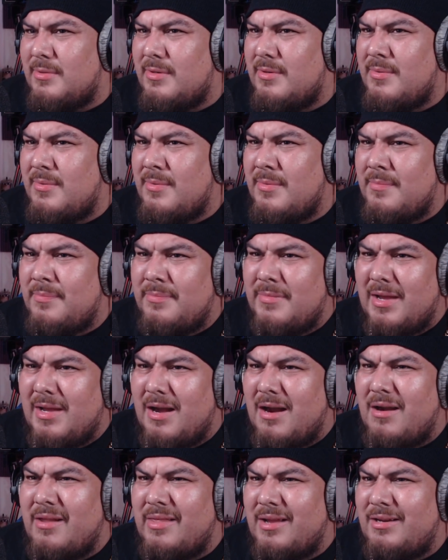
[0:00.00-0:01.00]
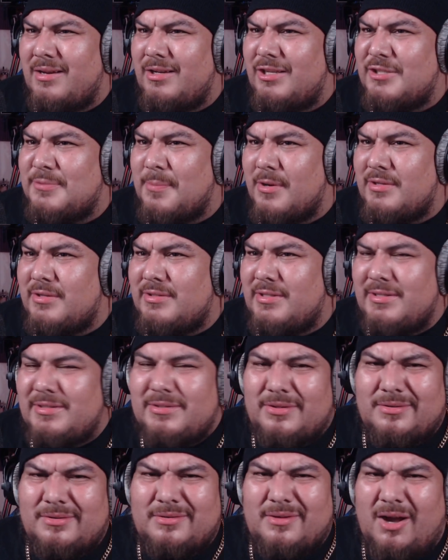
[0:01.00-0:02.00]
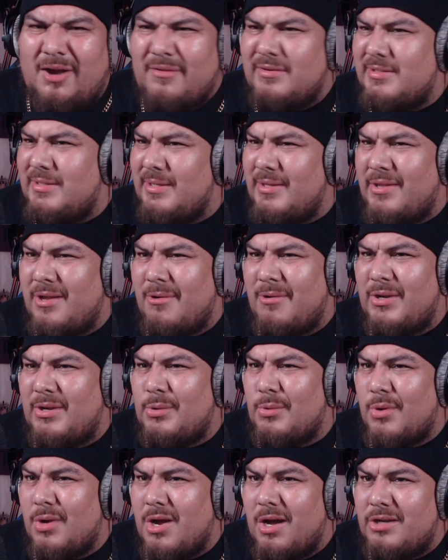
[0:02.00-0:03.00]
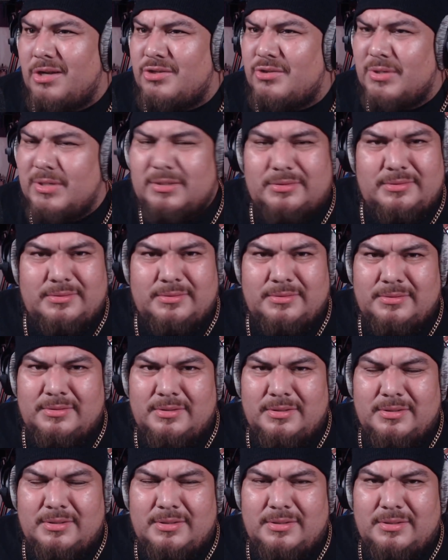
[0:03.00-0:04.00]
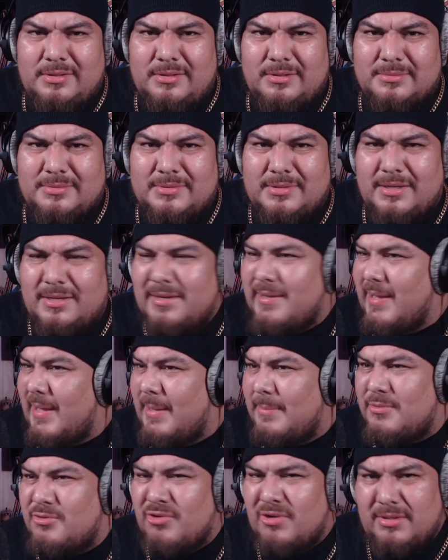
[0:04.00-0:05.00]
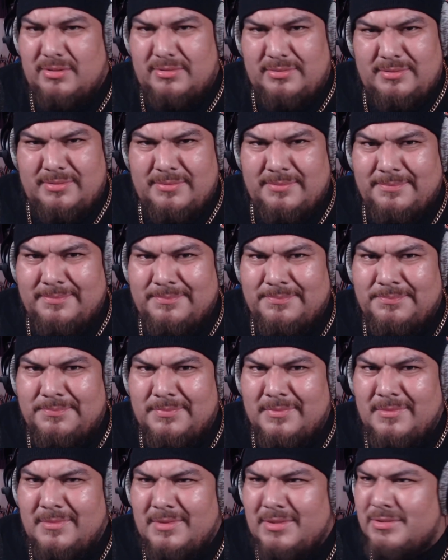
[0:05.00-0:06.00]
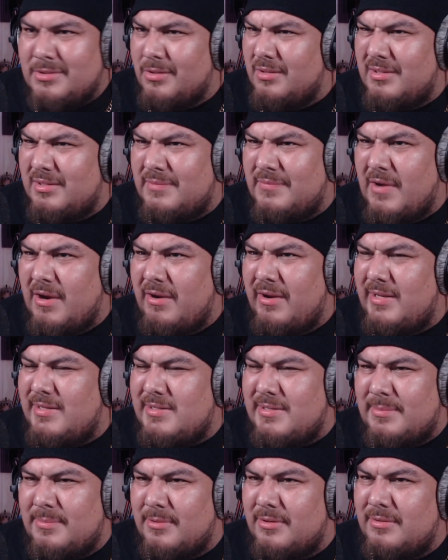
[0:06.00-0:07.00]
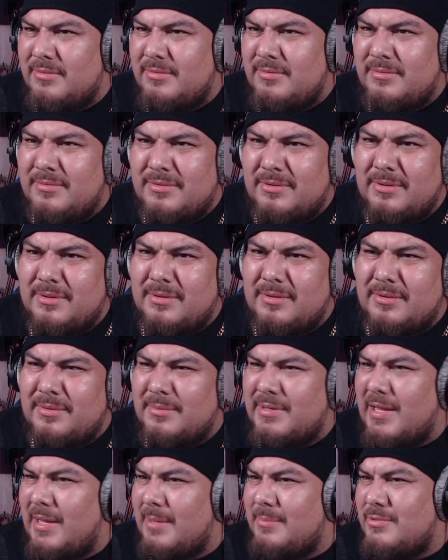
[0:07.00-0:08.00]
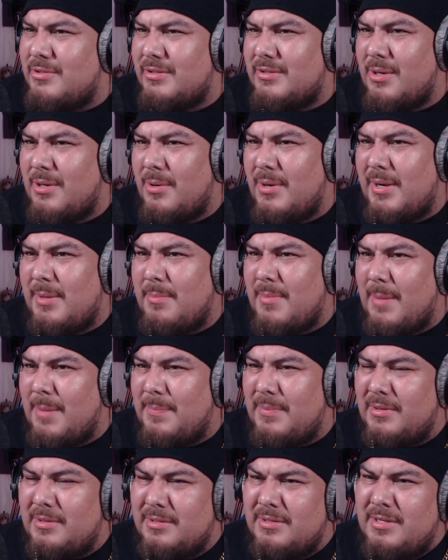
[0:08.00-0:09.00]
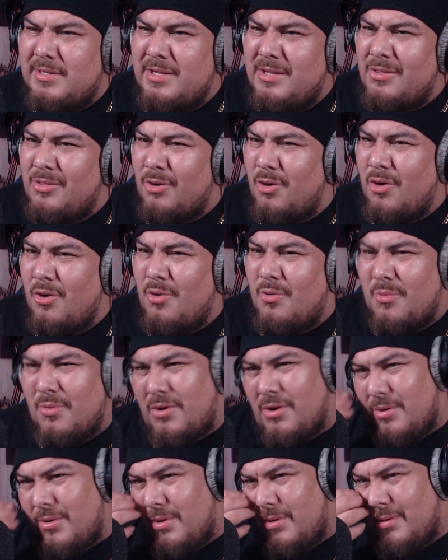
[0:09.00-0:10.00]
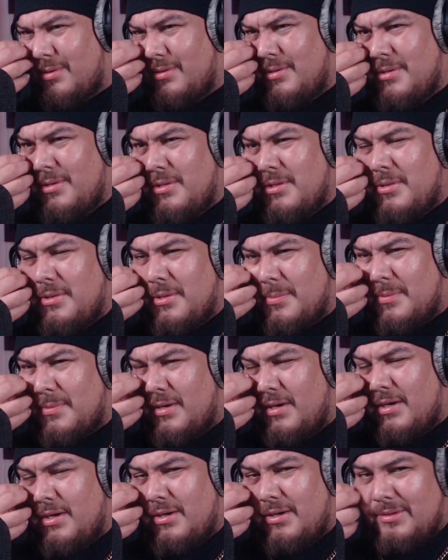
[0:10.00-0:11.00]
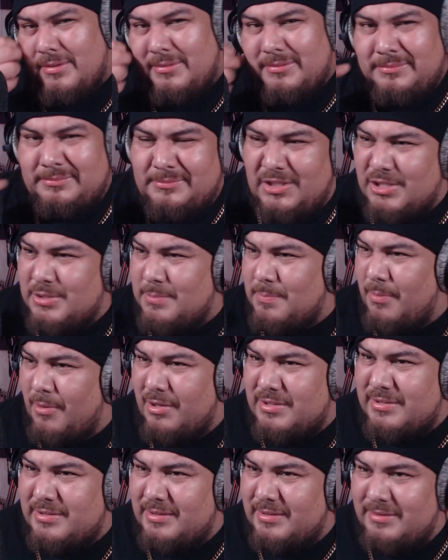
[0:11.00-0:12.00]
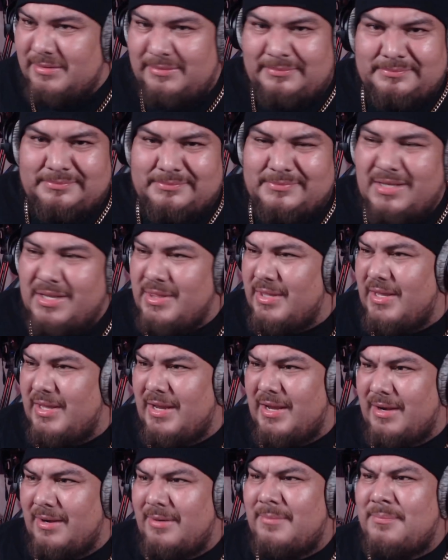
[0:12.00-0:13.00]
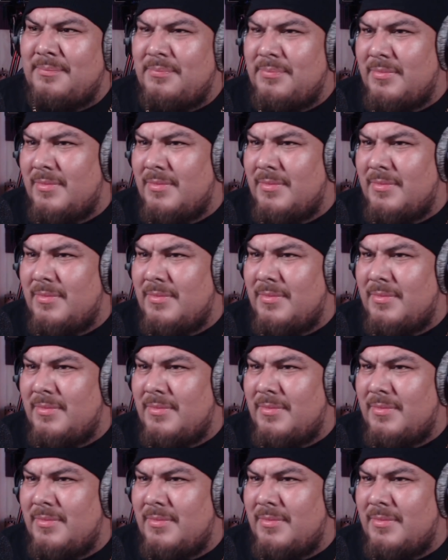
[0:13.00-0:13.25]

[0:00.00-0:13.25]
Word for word: bro. And how are they going to disperse this? Uh, obviously, they're already doing contrails. You know what I'm saying? Chemtrails. So it's very easy, bro. The, the chemtrails are already mapping the, the whole world, and they're probably going to disperse it in the air.